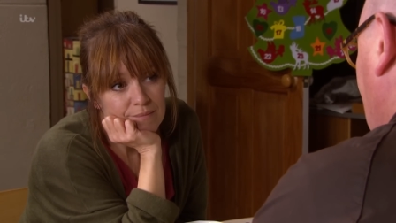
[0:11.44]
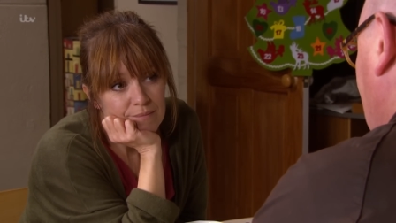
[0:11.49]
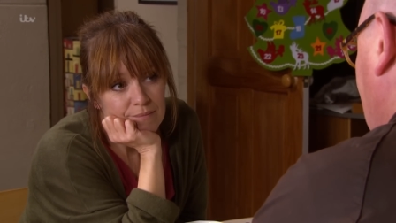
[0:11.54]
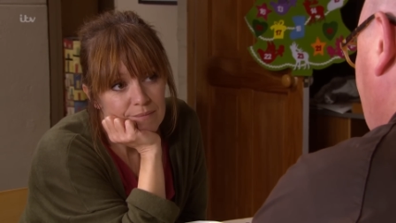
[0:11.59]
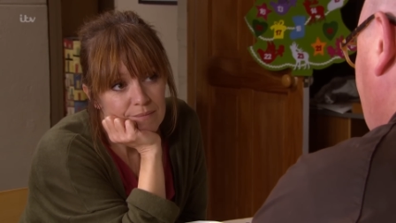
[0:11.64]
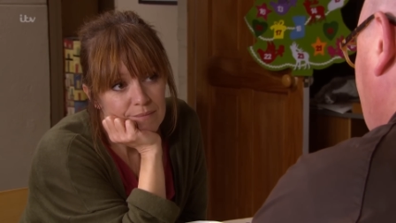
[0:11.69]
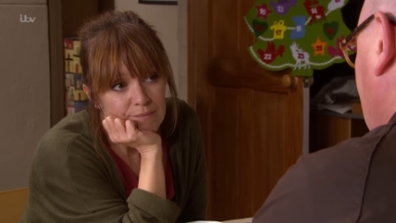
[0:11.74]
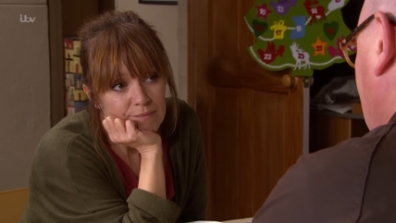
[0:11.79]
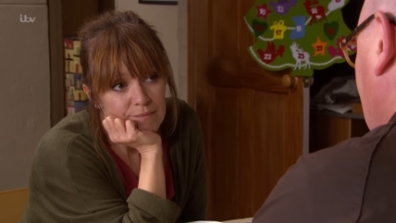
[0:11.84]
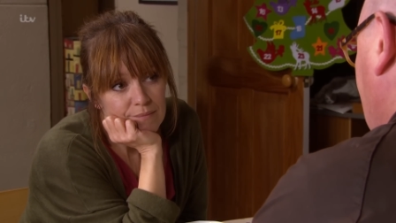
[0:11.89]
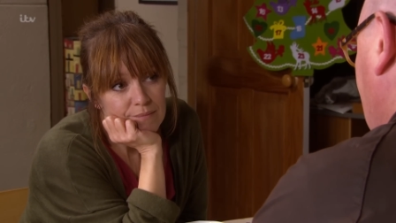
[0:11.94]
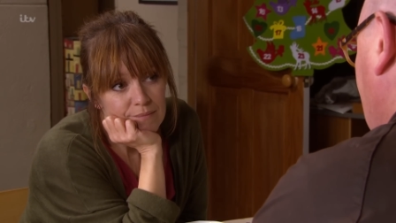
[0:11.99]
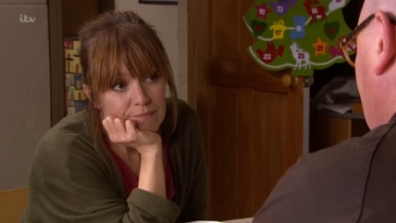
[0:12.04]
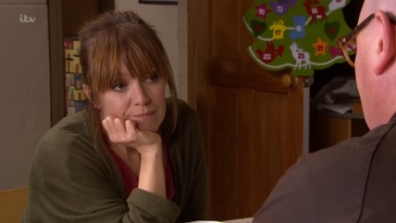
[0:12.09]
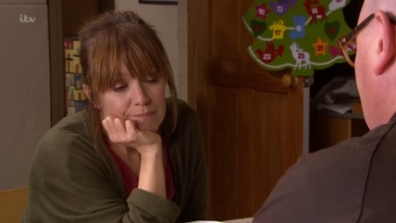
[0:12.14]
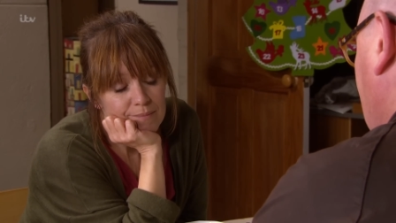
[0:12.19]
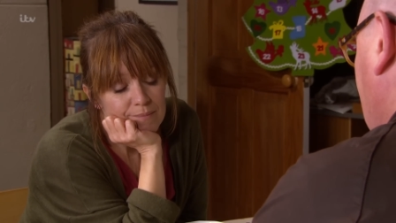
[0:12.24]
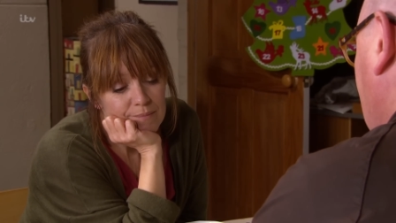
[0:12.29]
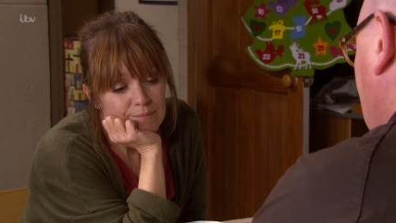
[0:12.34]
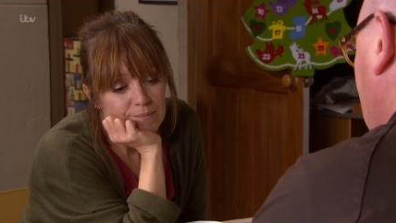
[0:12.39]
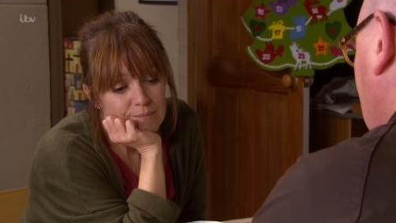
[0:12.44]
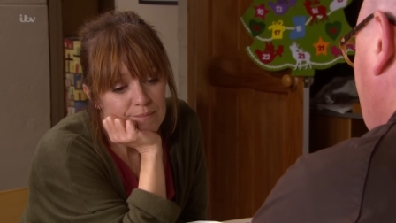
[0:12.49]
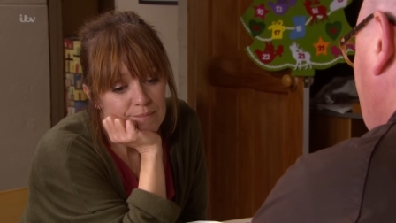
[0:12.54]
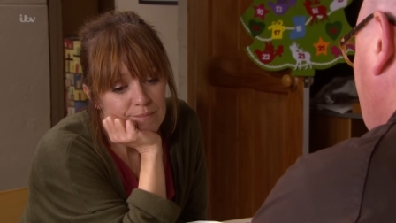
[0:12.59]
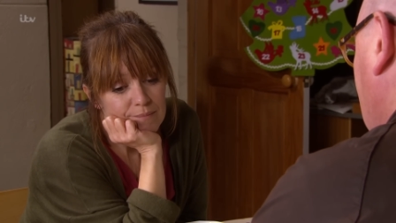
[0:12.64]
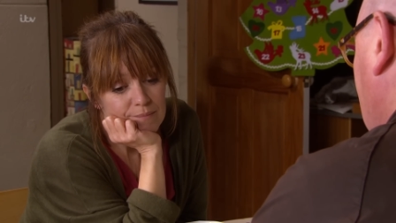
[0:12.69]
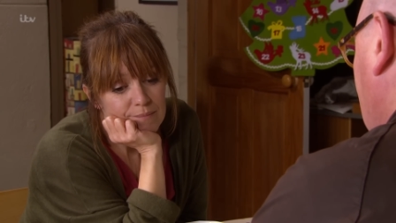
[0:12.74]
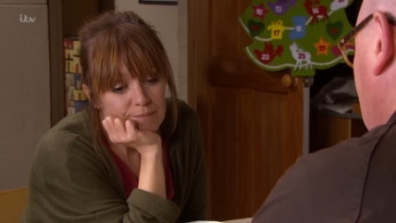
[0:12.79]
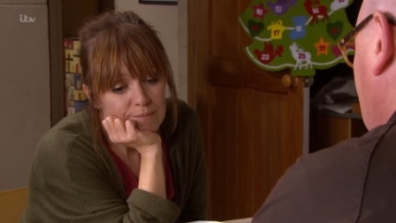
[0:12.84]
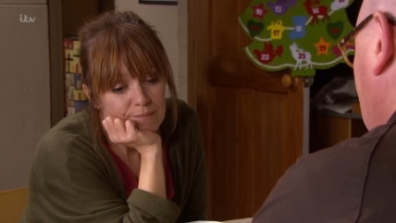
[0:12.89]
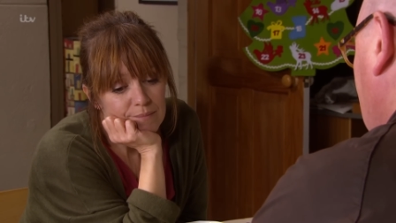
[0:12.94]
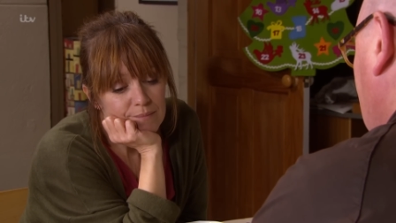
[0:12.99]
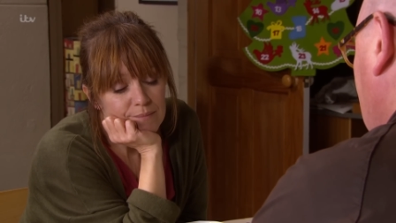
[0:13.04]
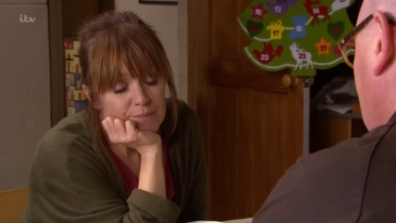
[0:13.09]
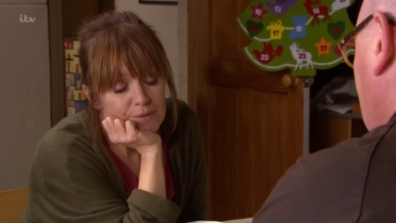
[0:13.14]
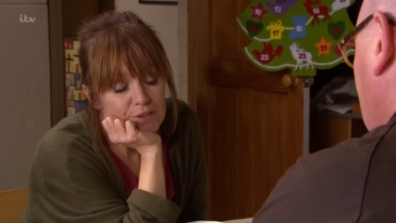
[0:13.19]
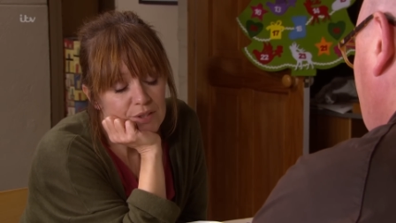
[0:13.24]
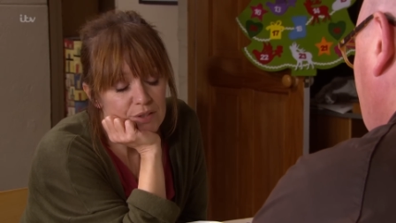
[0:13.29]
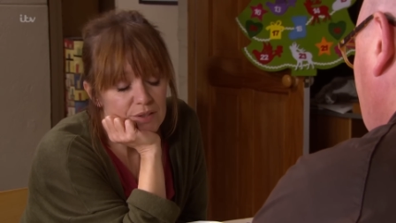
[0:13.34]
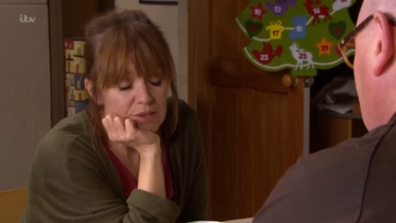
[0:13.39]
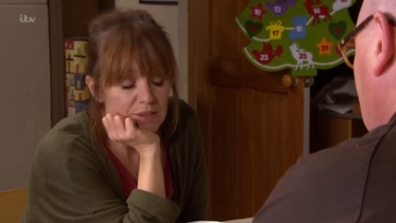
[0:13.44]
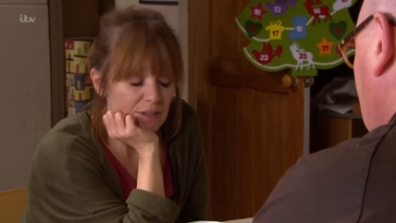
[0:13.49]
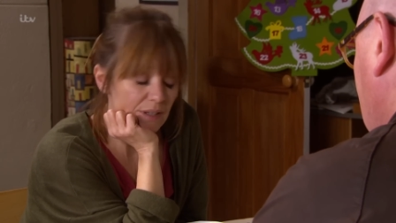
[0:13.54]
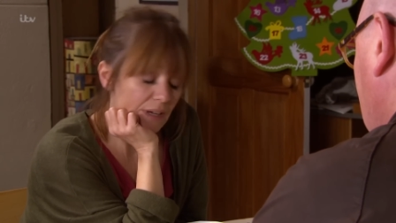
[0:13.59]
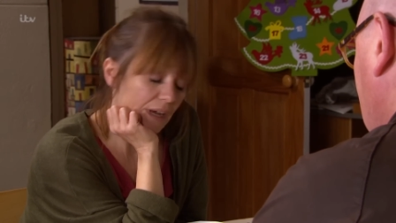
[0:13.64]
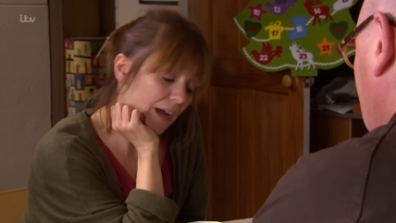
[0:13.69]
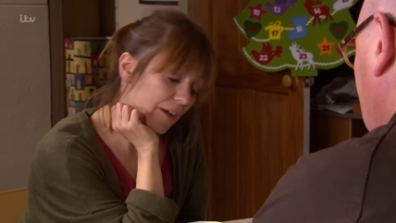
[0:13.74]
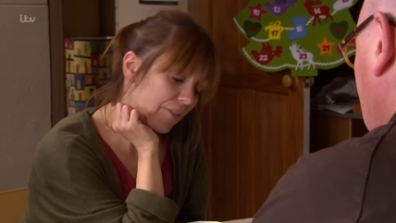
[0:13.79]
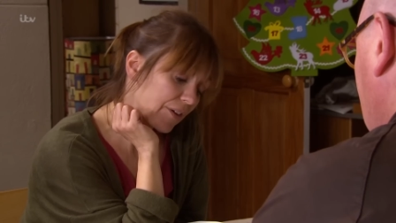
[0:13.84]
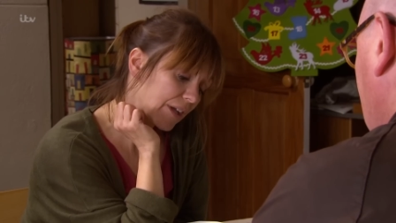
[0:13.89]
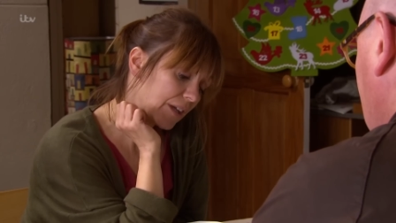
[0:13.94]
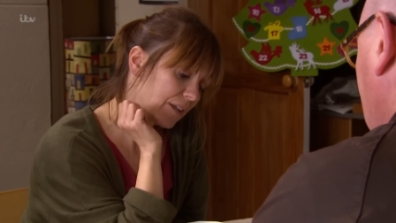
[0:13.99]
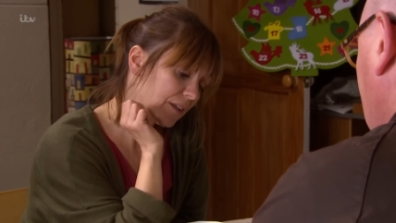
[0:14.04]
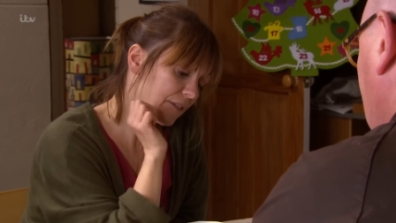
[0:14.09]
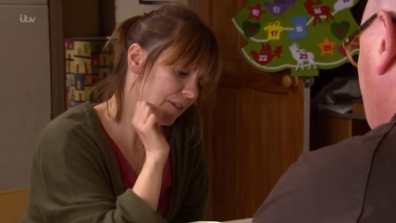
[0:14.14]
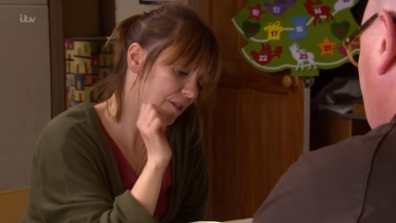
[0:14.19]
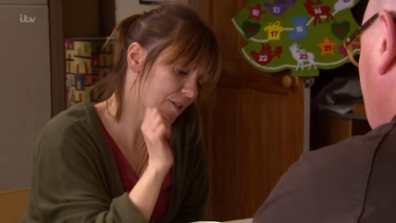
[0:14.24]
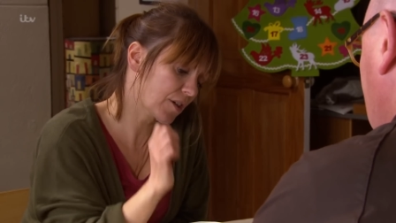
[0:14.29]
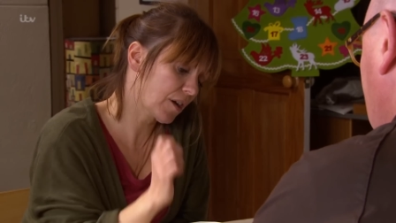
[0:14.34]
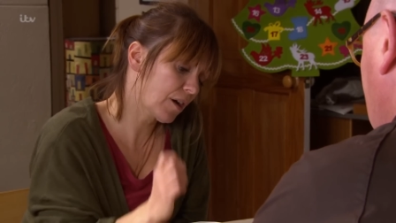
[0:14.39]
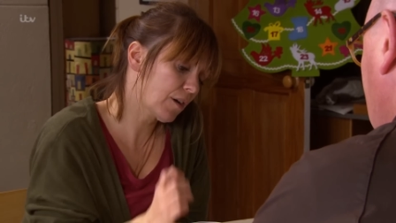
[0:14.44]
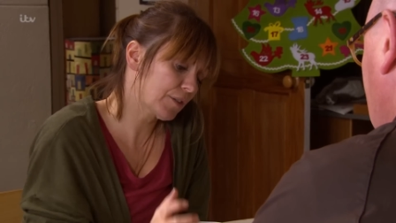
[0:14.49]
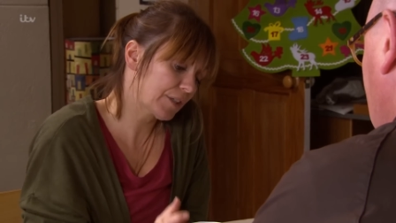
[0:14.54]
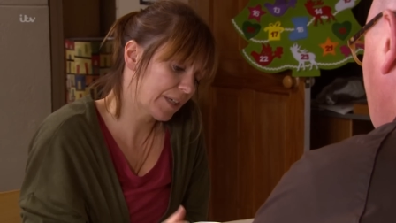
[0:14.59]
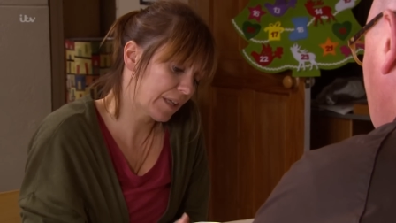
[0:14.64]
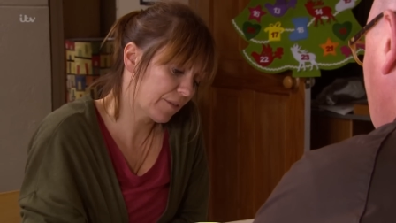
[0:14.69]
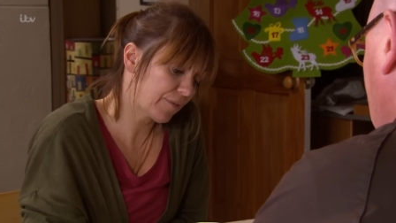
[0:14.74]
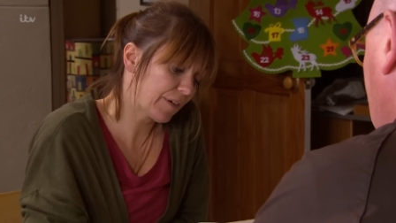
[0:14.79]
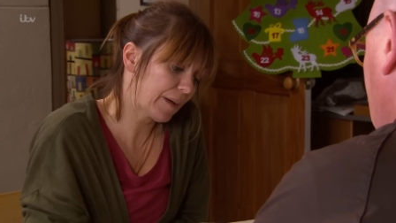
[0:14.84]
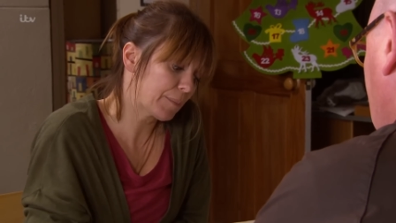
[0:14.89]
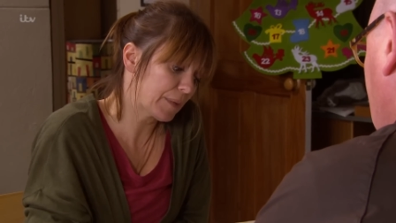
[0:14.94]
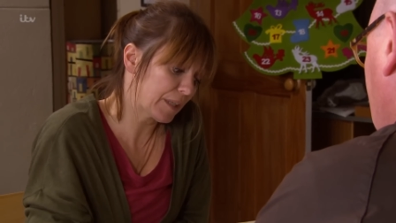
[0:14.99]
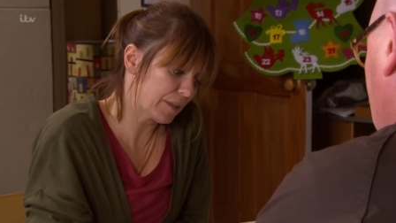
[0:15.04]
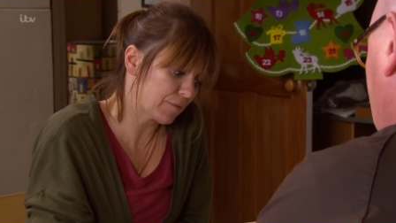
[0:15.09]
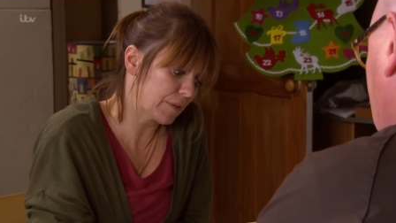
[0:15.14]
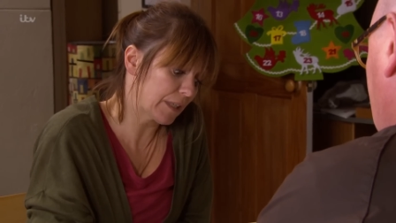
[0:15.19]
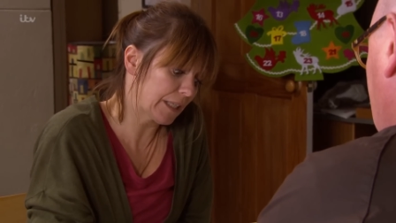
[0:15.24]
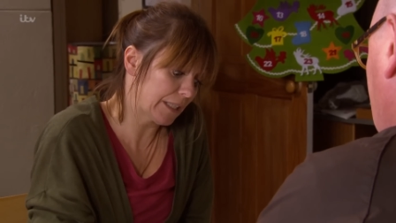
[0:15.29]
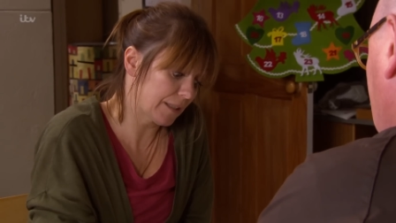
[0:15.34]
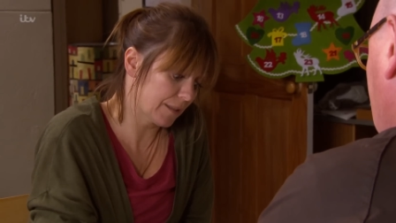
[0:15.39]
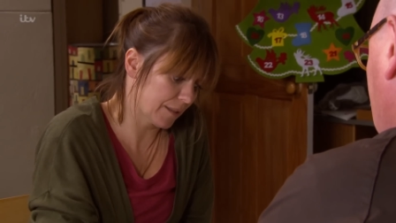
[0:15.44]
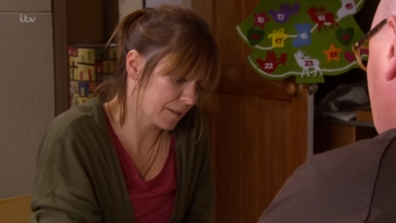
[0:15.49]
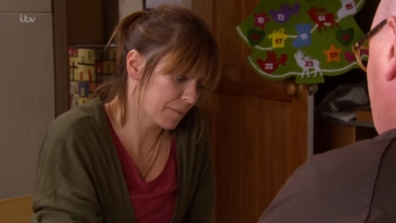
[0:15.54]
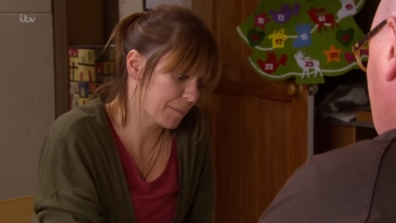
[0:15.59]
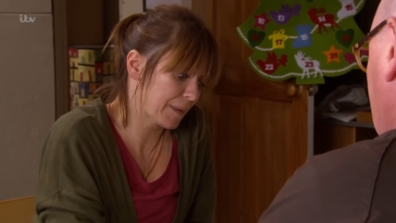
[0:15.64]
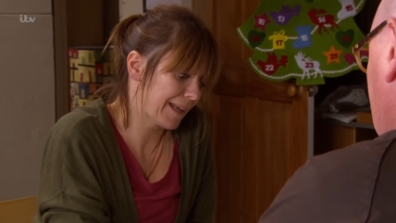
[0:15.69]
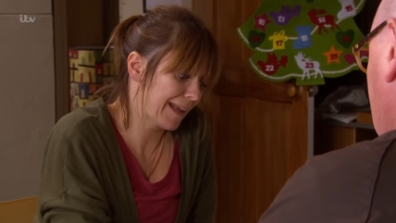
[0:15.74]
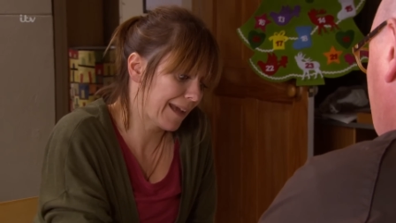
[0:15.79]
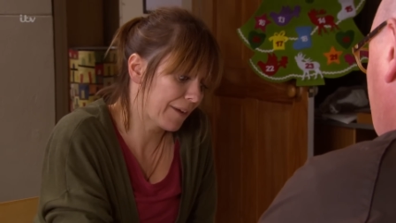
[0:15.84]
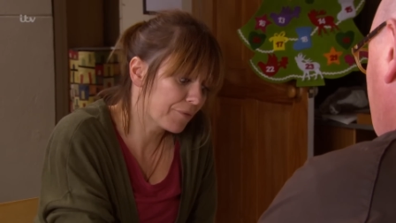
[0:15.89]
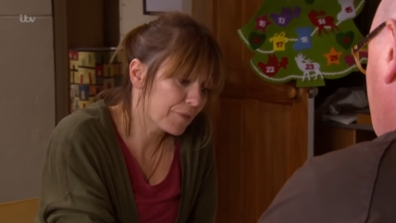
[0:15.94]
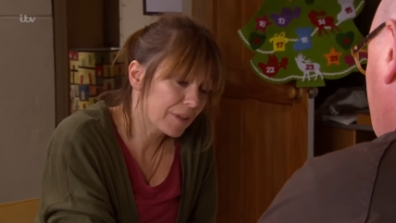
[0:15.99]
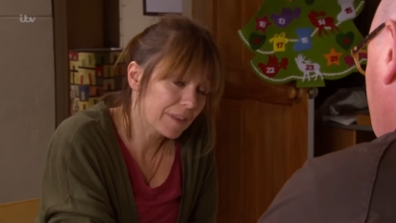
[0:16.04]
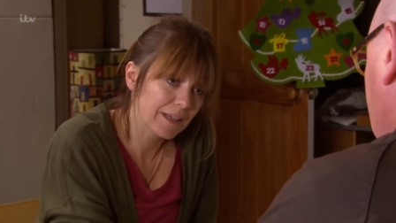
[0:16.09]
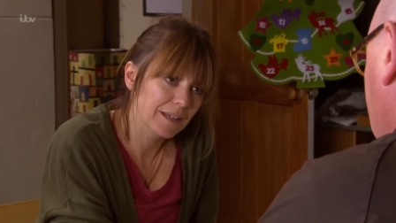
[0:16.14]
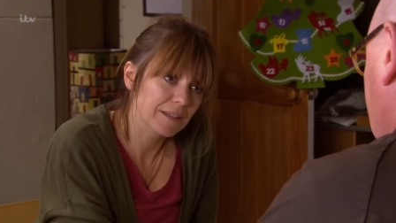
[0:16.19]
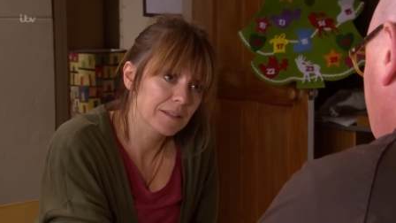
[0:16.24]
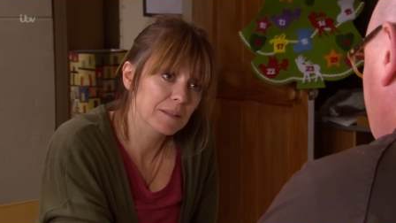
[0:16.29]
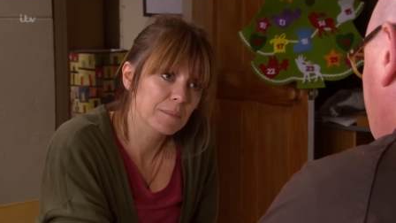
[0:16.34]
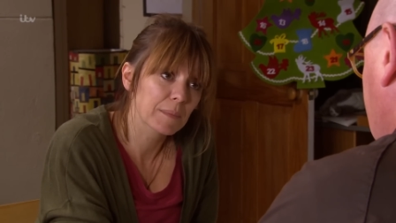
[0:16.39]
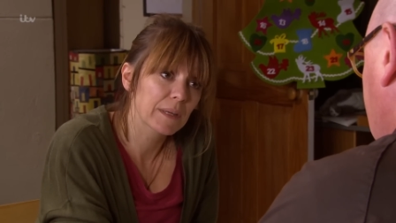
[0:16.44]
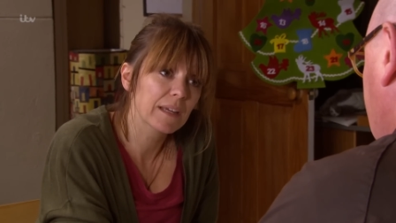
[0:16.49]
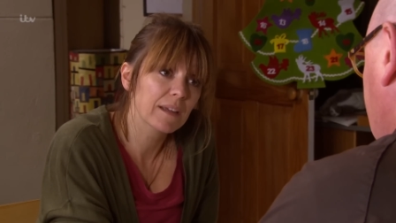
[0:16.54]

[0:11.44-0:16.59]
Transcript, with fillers: I let you down. It's just that having another child in our family really does mean everything to